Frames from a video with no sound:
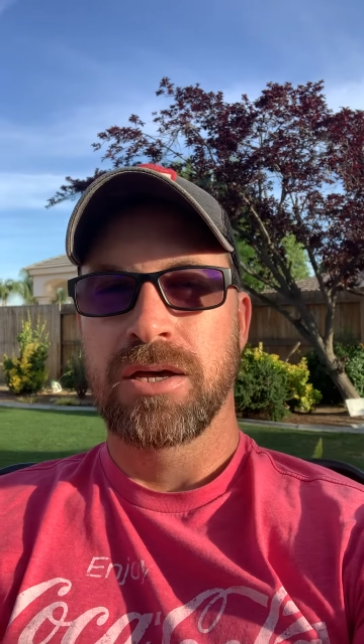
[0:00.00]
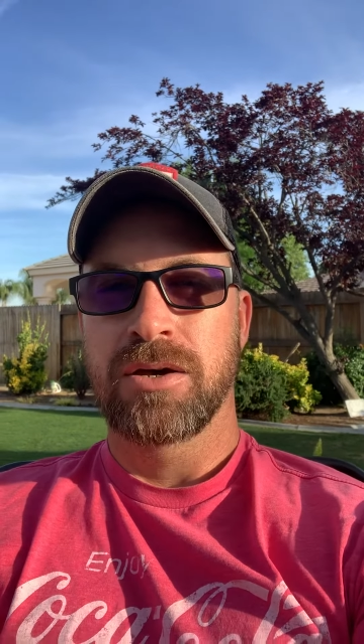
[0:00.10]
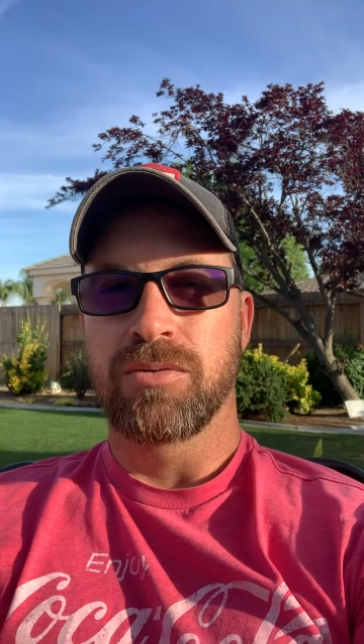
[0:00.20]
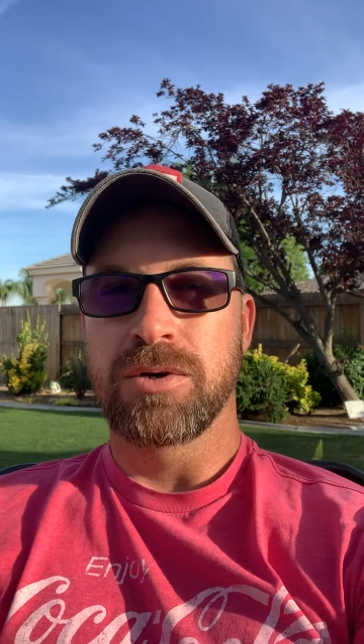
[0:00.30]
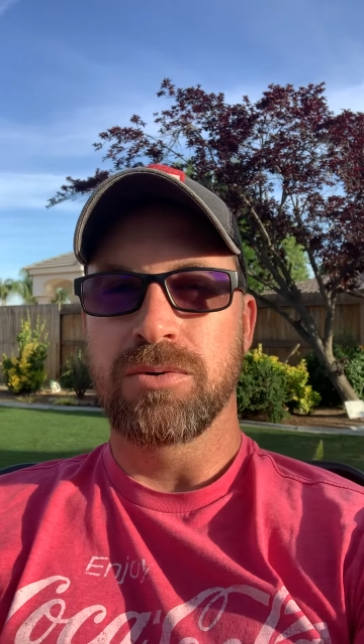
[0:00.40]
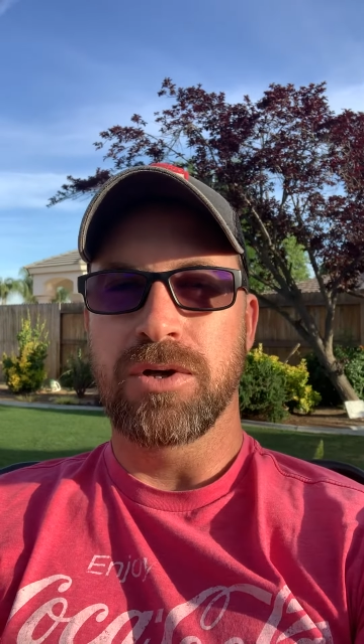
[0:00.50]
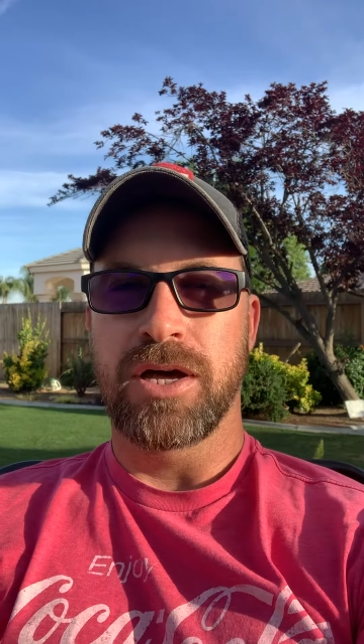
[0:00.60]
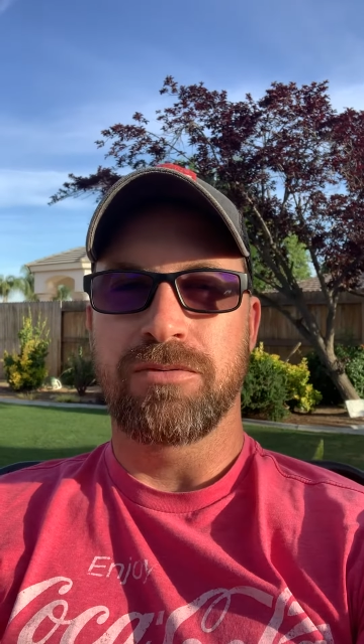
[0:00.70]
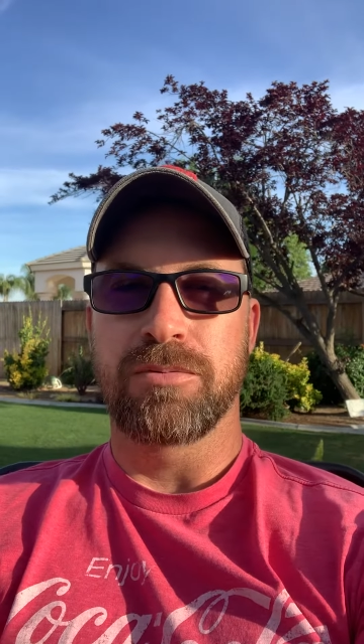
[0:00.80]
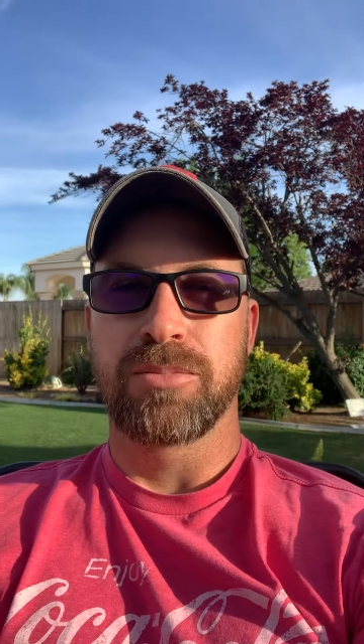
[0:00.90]
we will
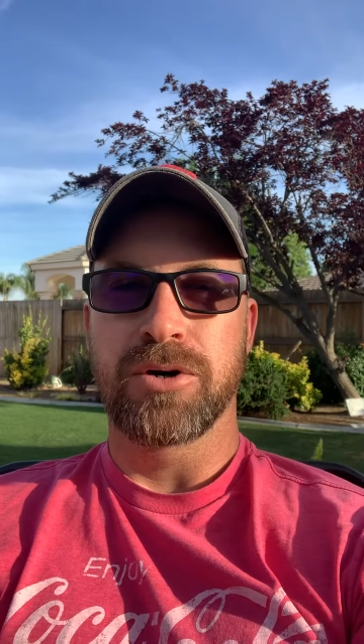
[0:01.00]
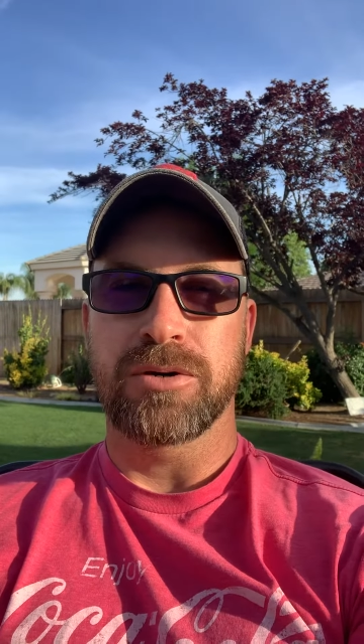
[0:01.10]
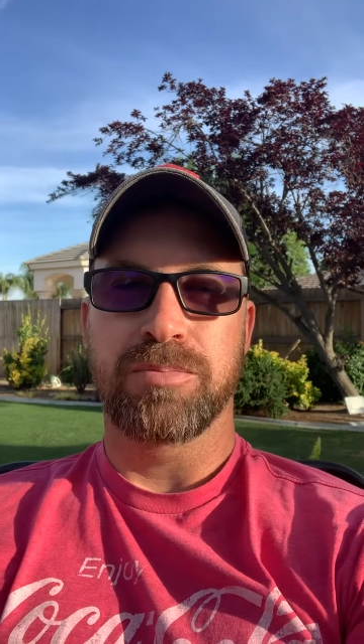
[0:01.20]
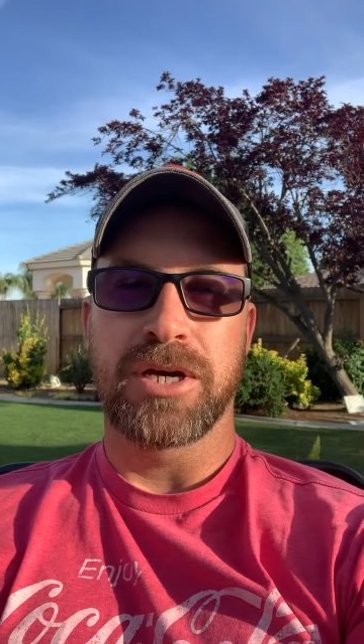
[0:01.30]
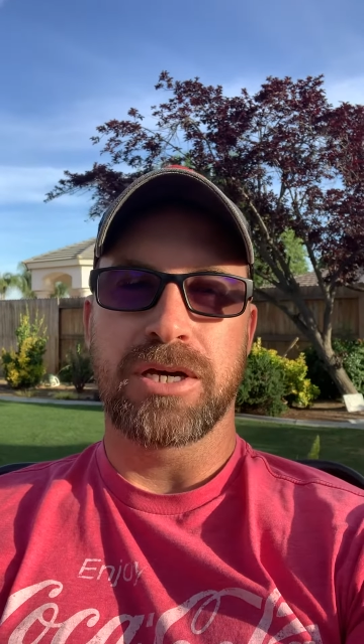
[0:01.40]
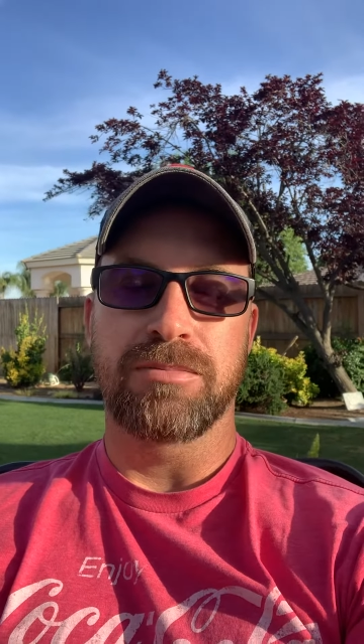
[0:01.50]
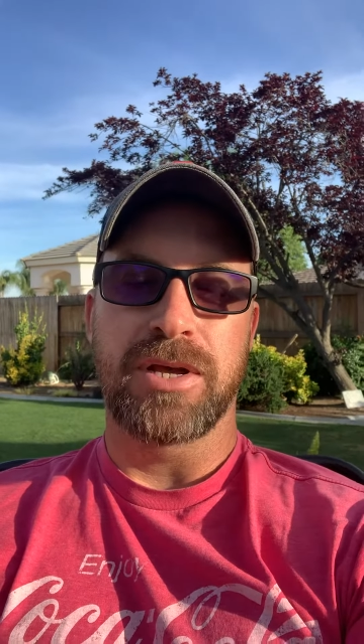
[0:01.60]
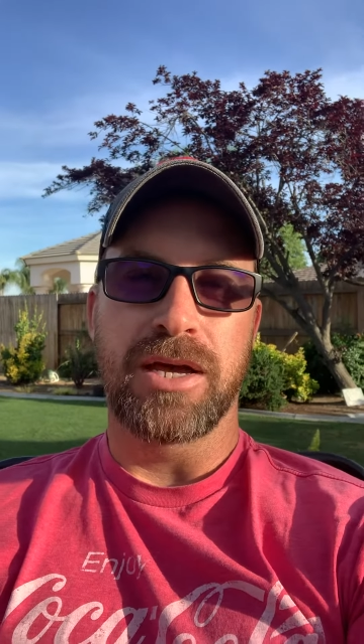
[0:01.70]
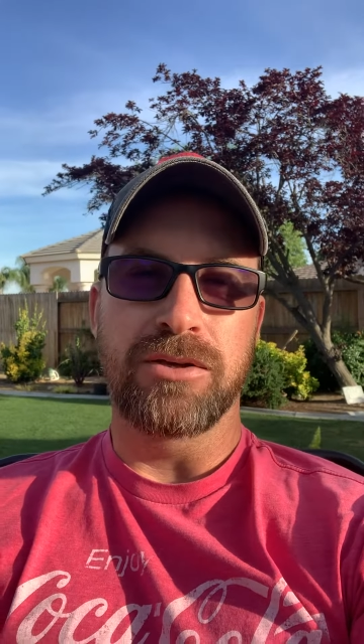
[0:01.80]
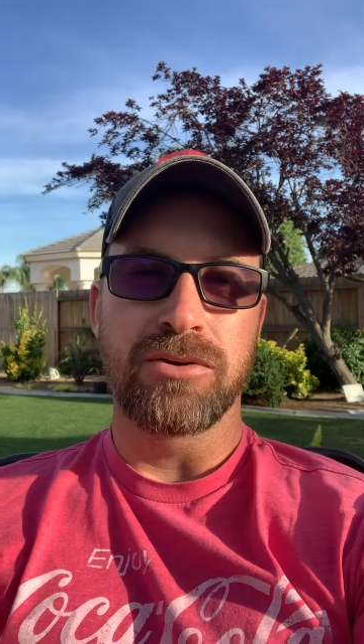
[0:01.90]
have a book pickup
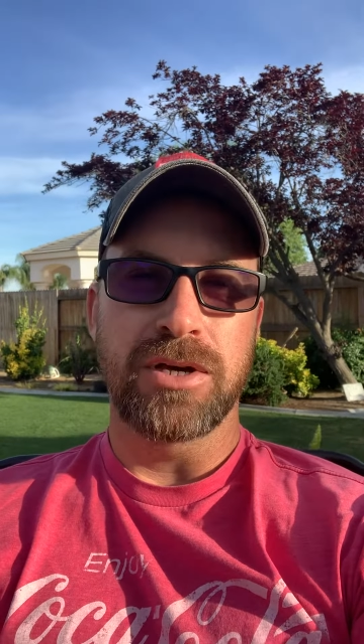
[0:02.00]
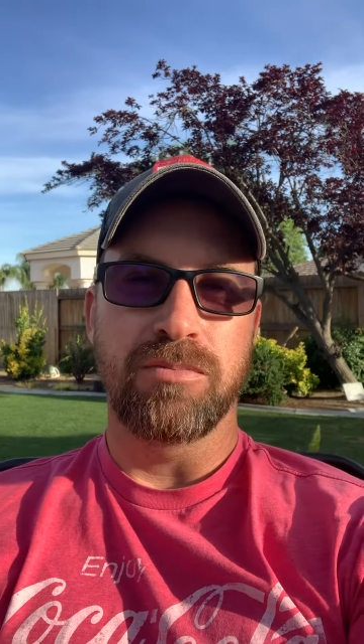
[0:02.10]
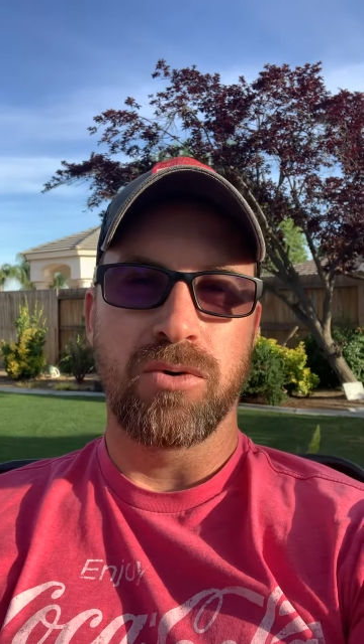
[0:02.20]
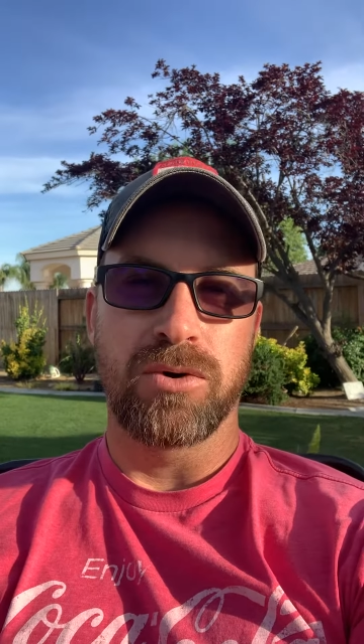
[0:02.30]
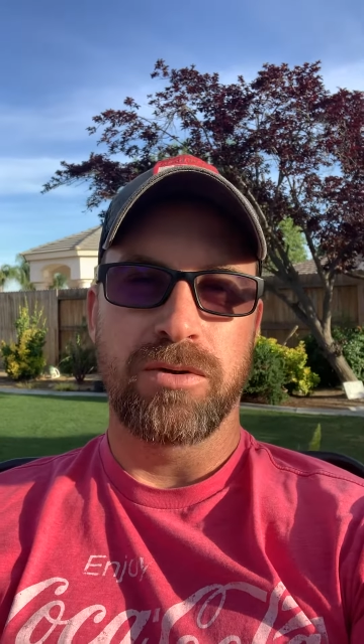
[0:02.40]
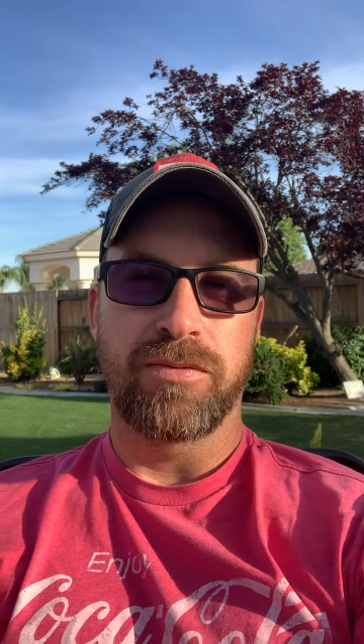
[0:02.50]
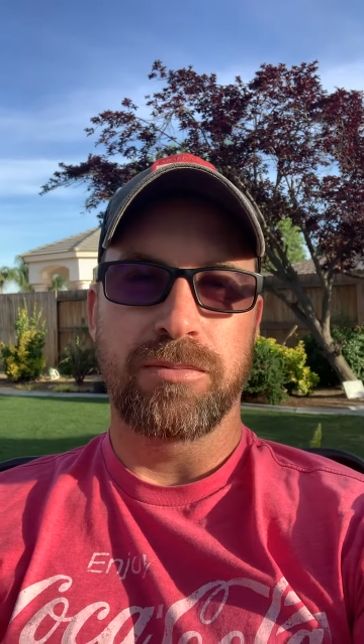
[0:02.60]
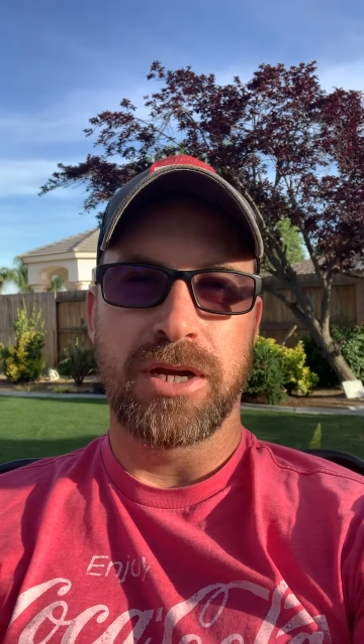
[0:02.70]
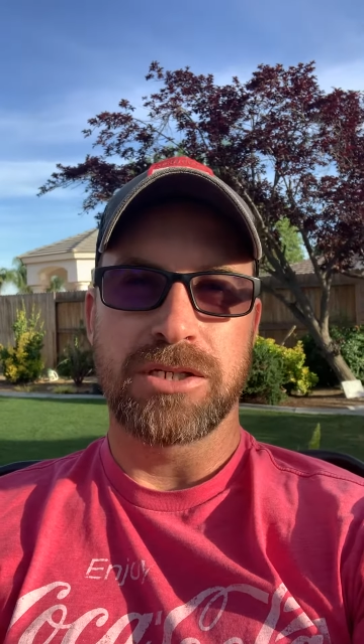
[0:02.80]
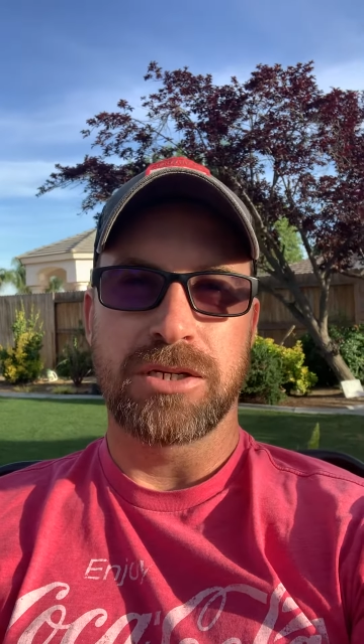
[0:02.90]
day and you'll get more
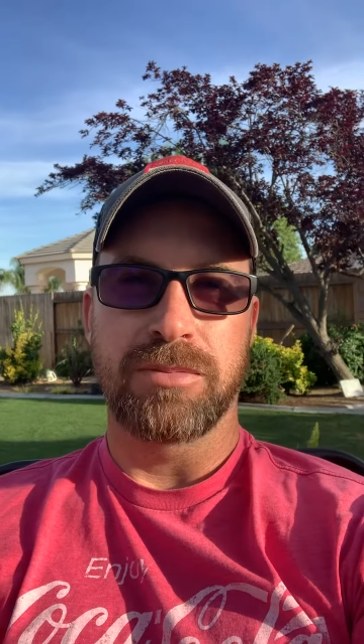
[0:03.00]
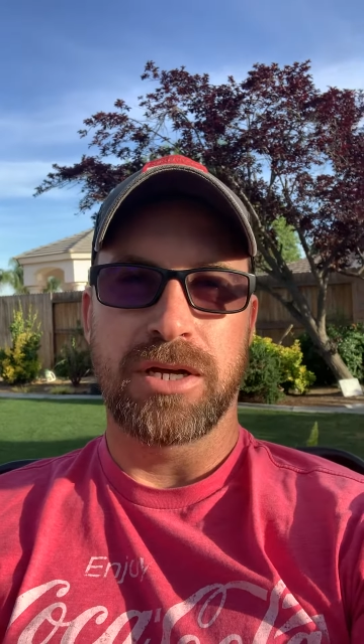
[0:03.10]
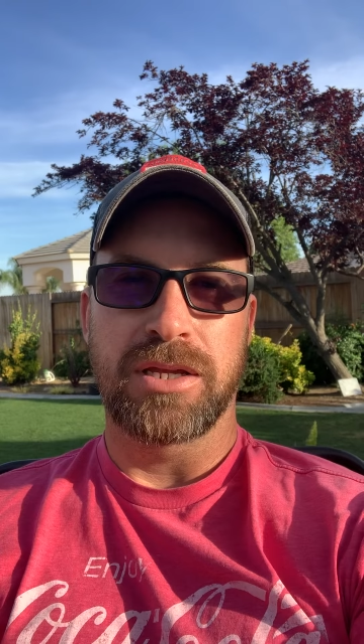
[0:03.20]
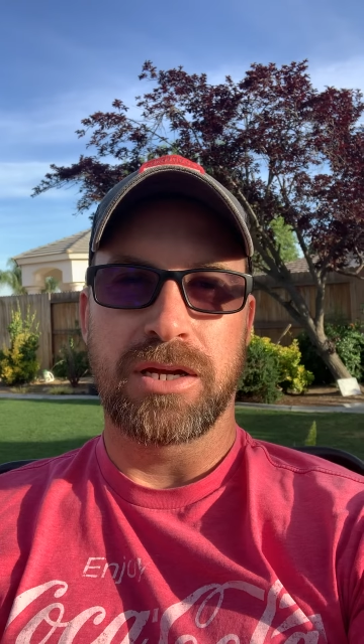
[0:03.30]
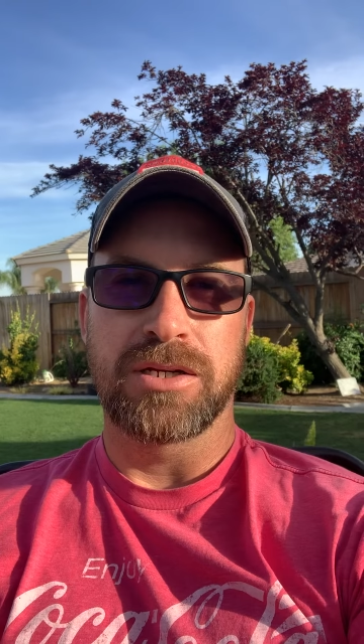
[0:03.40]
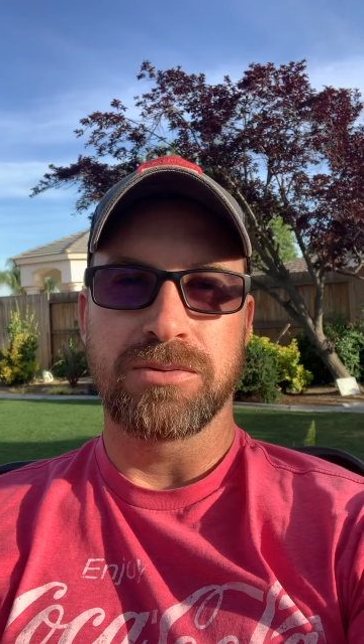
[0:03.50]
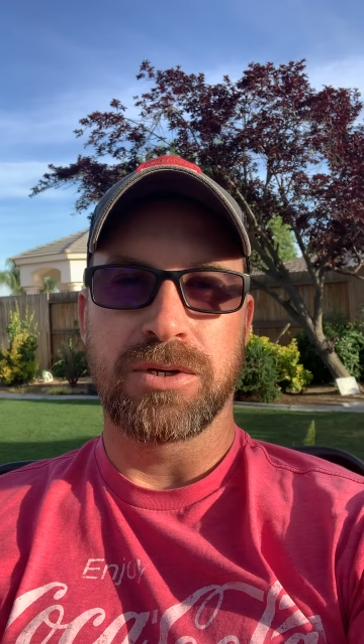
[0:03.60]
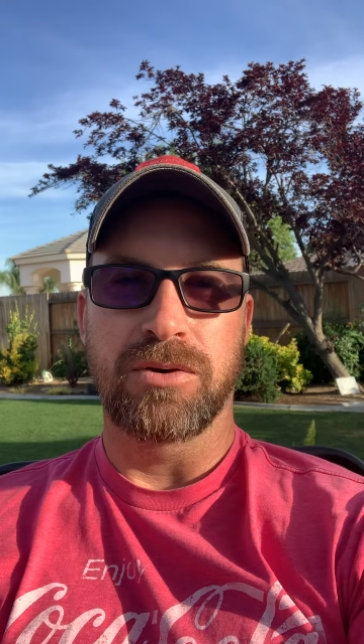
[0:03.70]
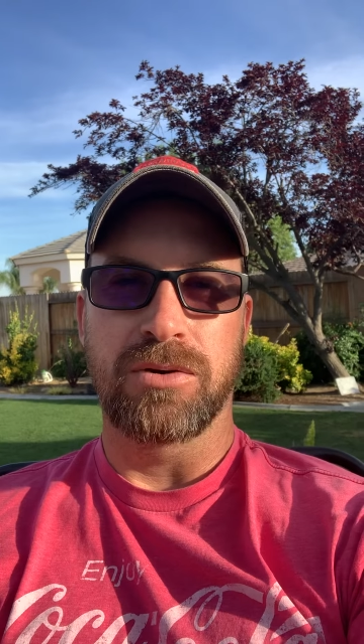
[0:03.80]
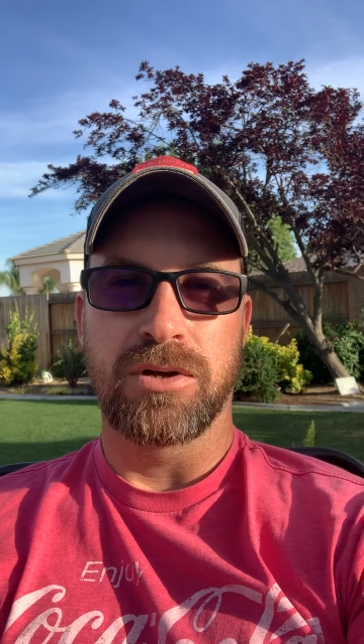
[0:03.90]
information about that as we
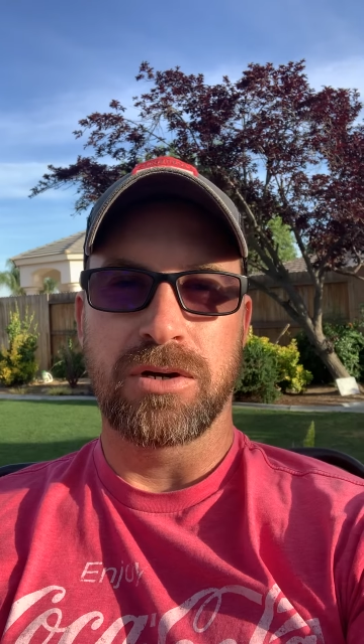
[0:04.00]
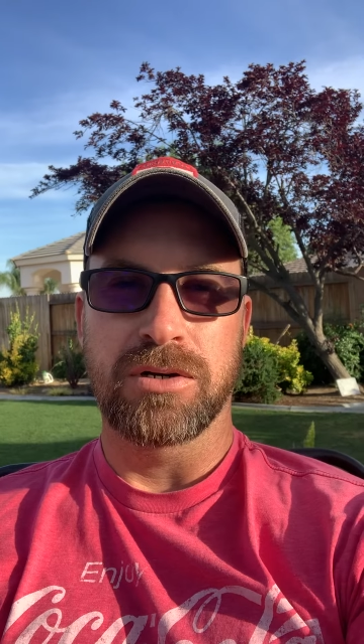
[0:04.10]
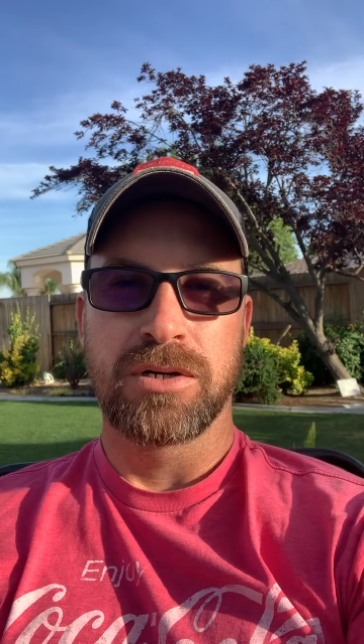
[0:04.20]
go along.